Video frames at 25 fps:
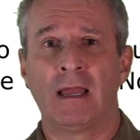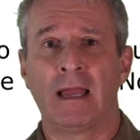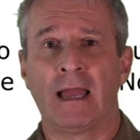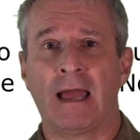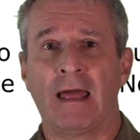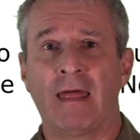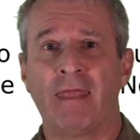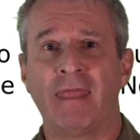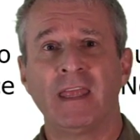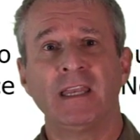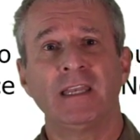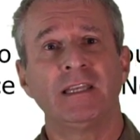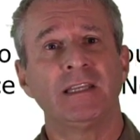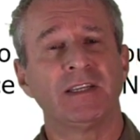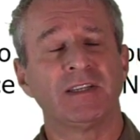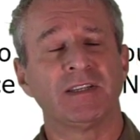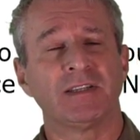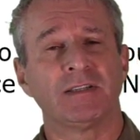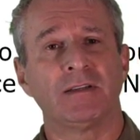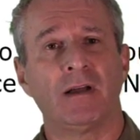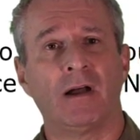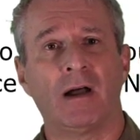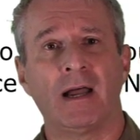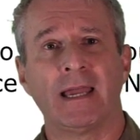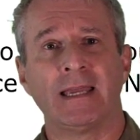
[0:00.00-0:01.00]
and then
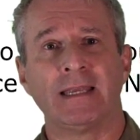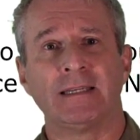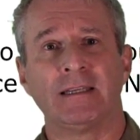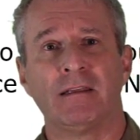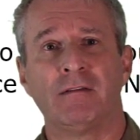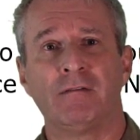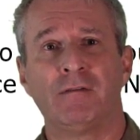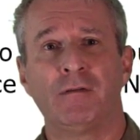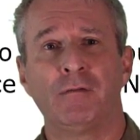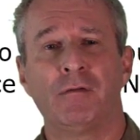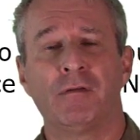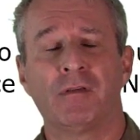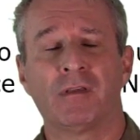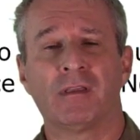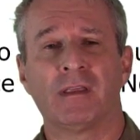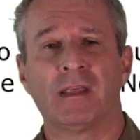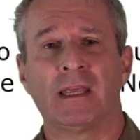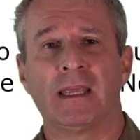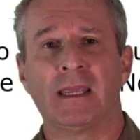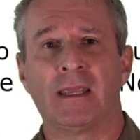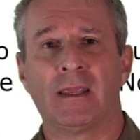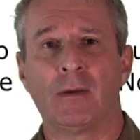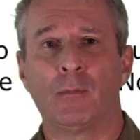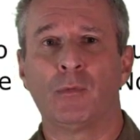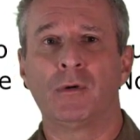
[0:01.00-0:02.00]
decide if you
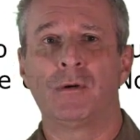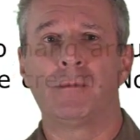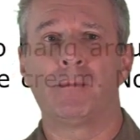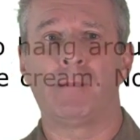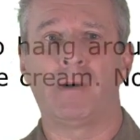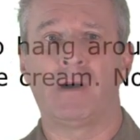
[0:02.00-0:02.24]
think it would